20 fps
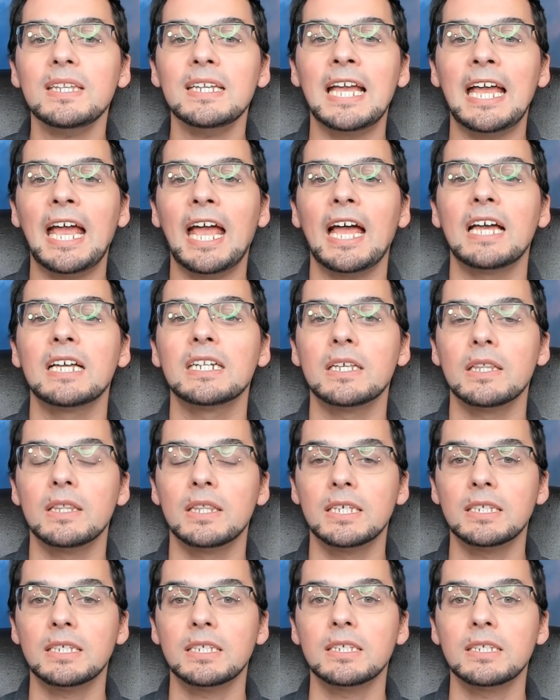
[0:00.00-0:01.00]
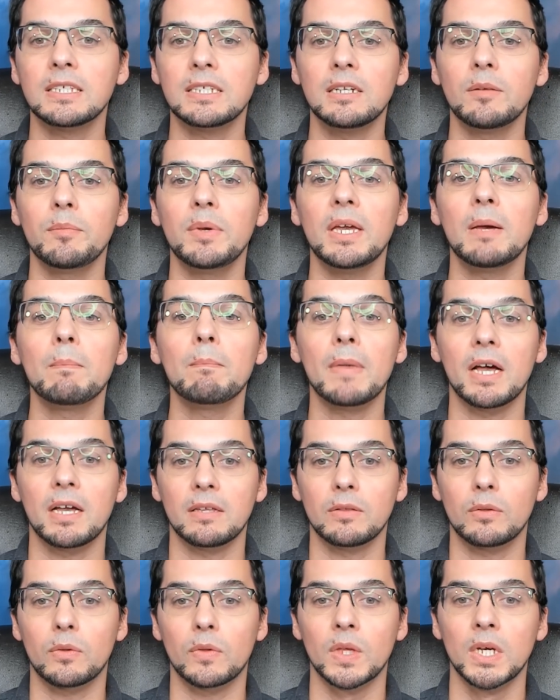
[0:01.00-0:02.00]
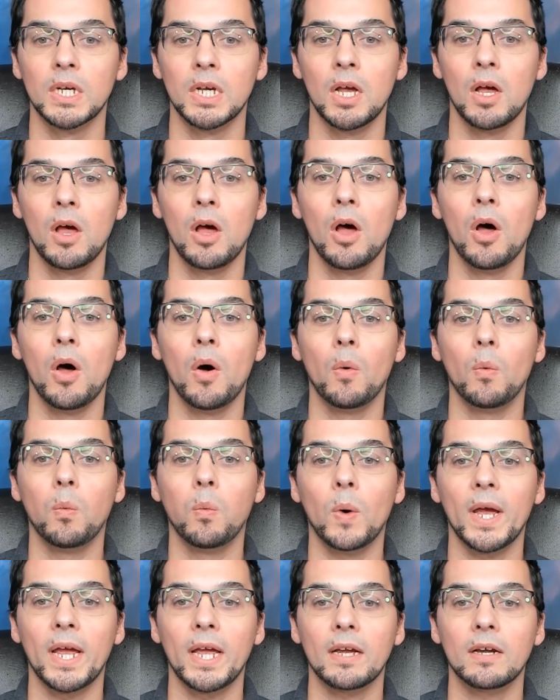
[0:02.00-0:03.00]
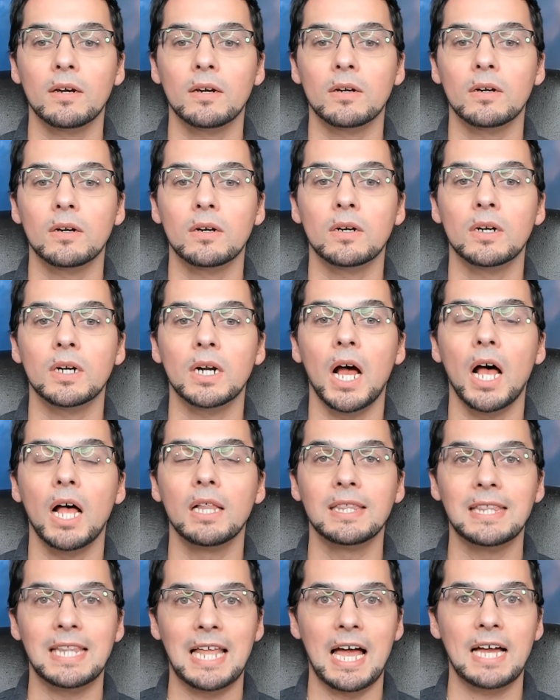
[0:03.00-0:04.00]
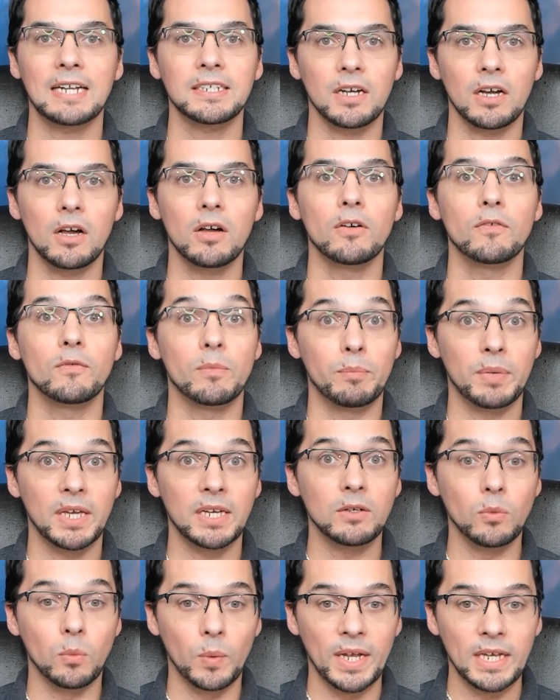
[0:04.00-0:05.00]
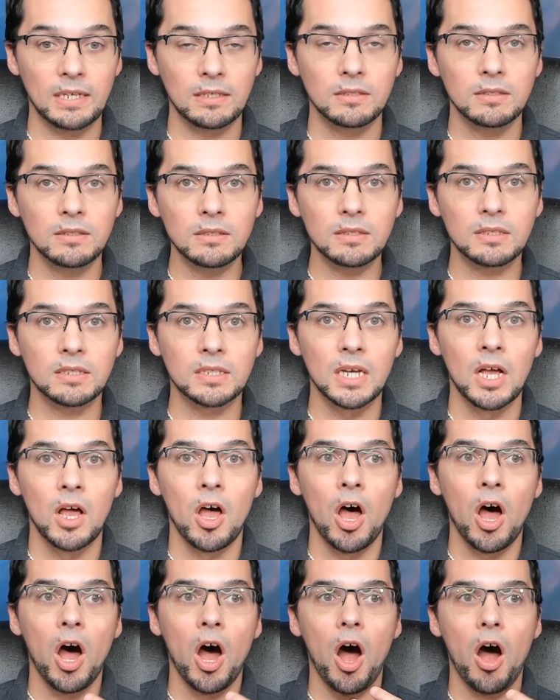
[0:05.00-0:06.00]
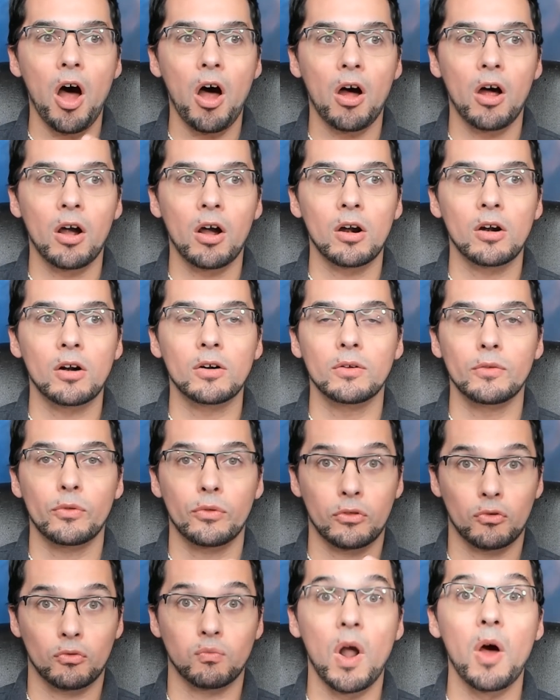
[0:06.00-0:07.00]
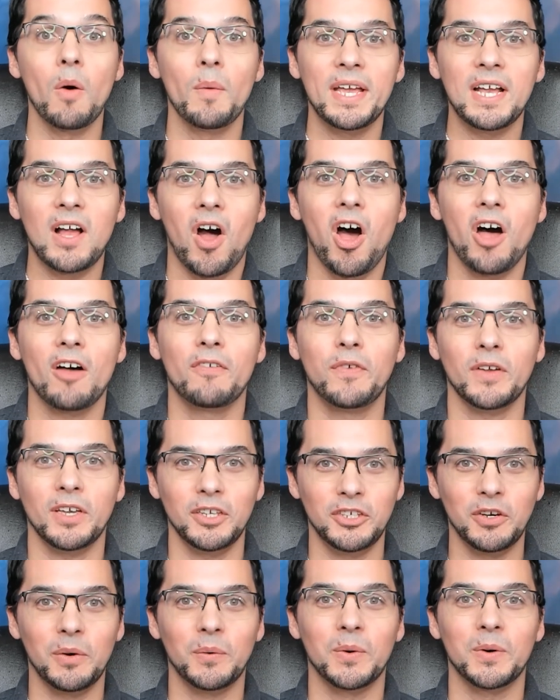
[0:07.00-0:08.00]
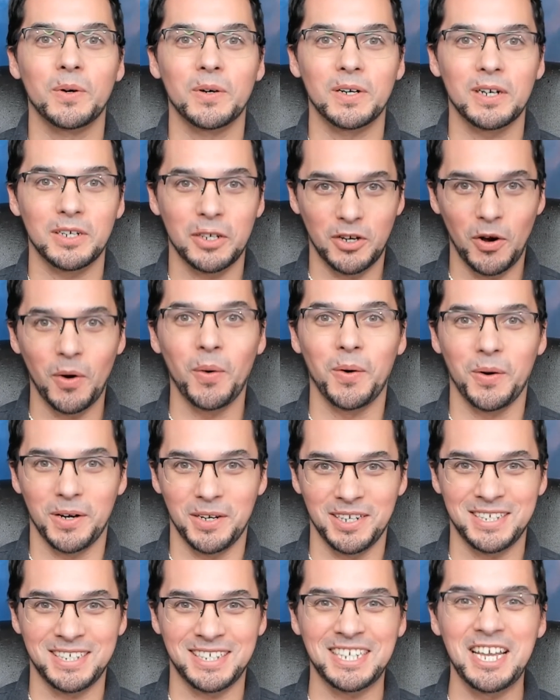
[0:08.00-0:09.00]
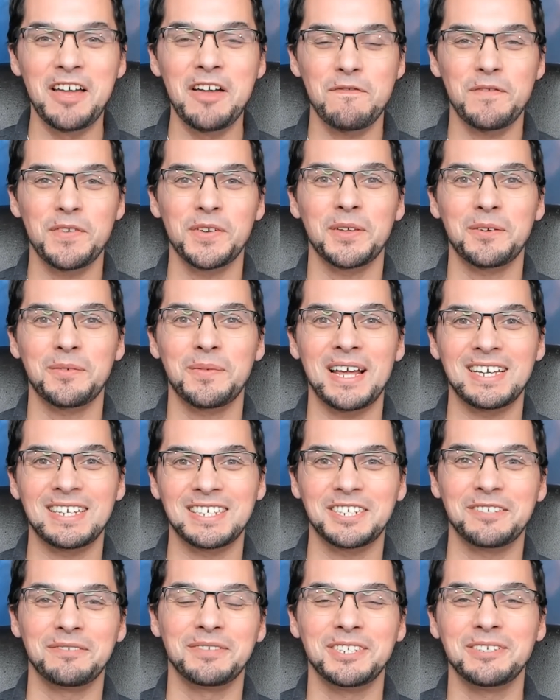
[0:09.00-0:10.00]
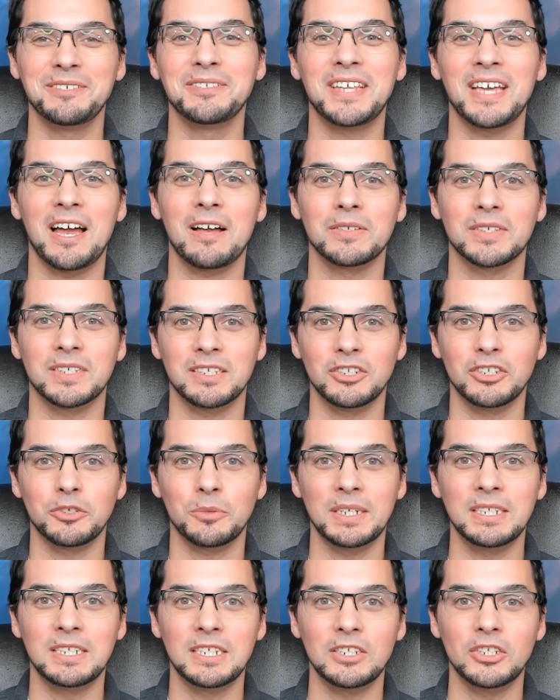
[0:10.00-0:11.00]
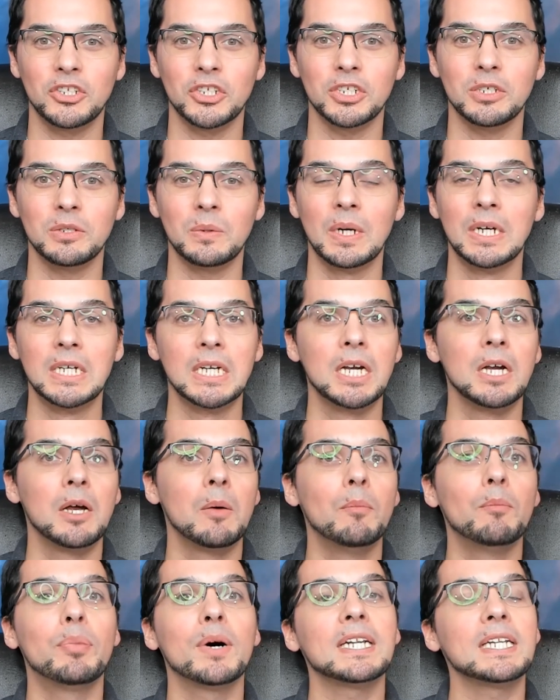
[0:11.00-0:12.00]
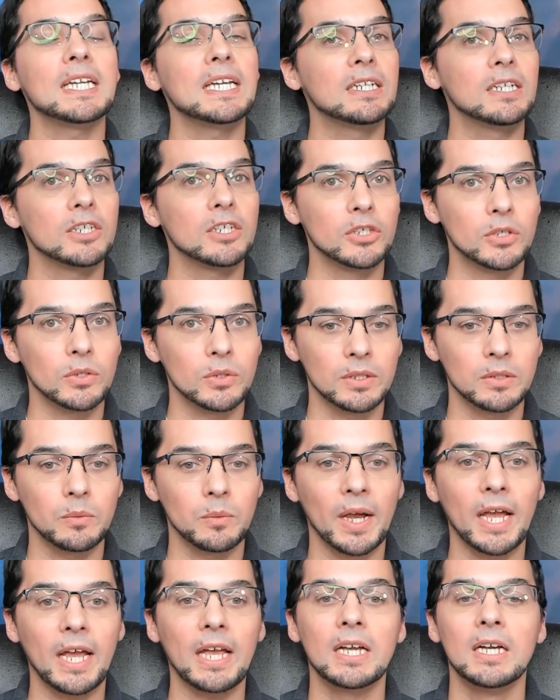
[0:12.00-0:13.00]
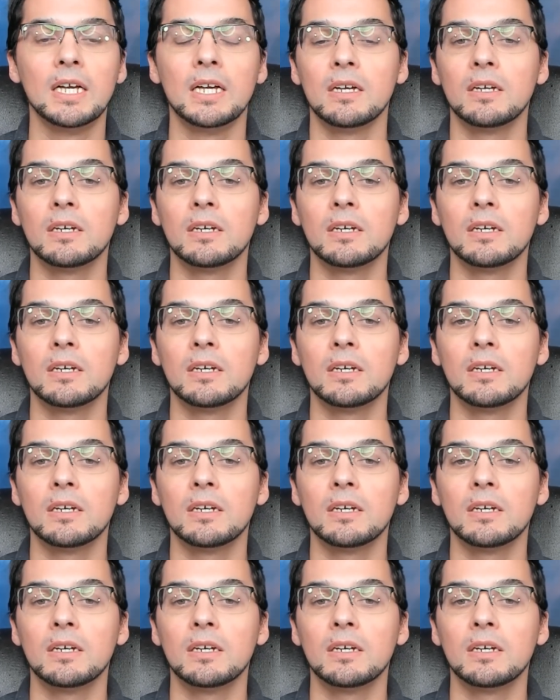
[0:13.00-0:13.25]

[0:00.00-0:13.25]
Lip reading: And this is going to be a month where a lot of big wins are throwing off your course for the rest of 2022, but in a good way.